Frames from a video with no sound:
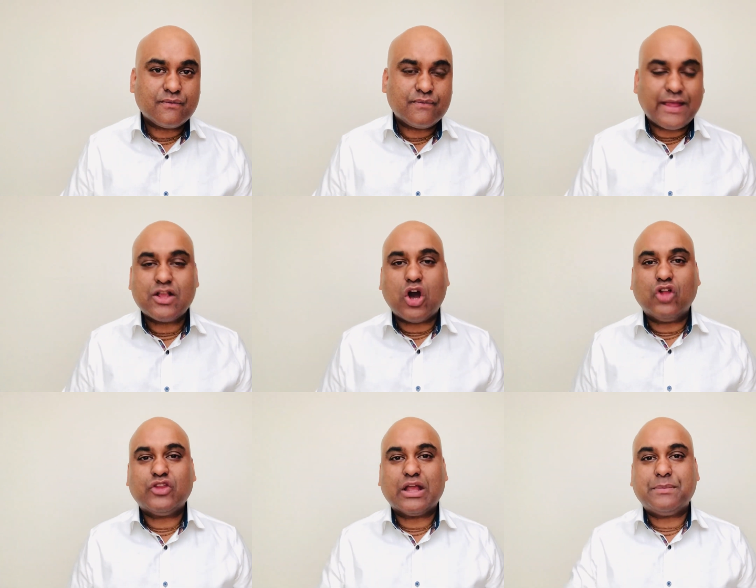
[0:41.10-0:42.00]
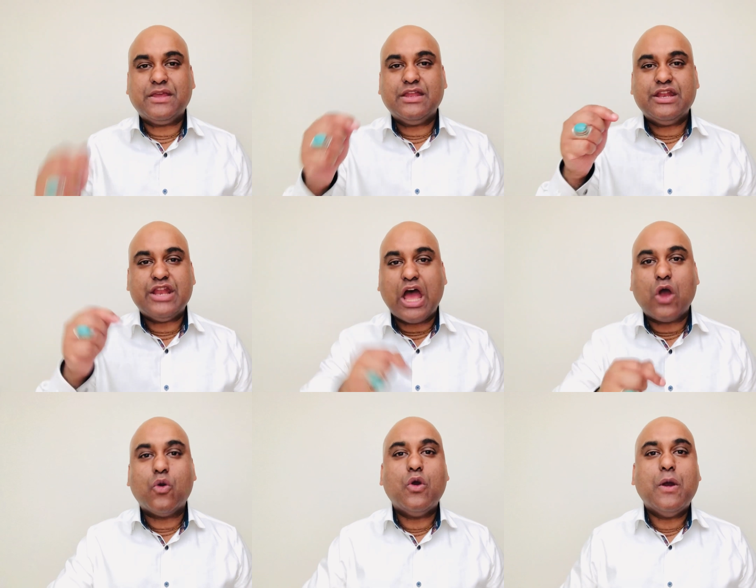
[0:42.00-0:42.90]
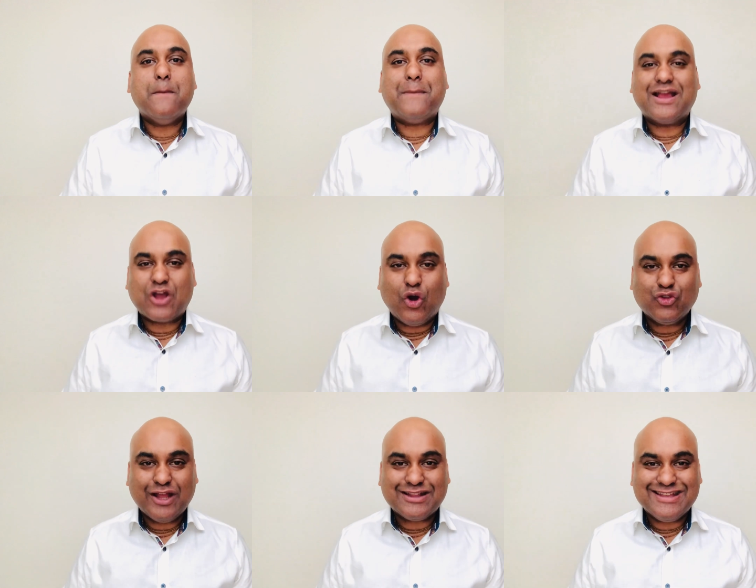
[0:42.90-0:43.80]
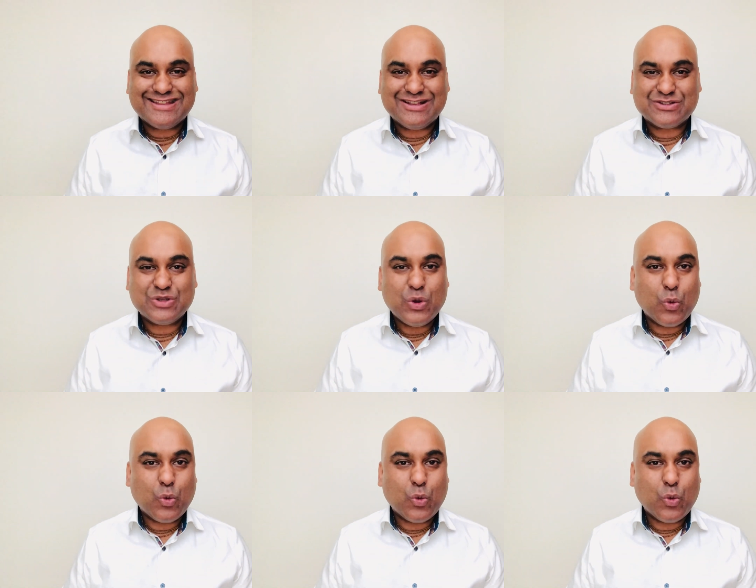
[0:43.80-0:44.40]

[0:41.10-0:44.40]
Then contact me now. My contact details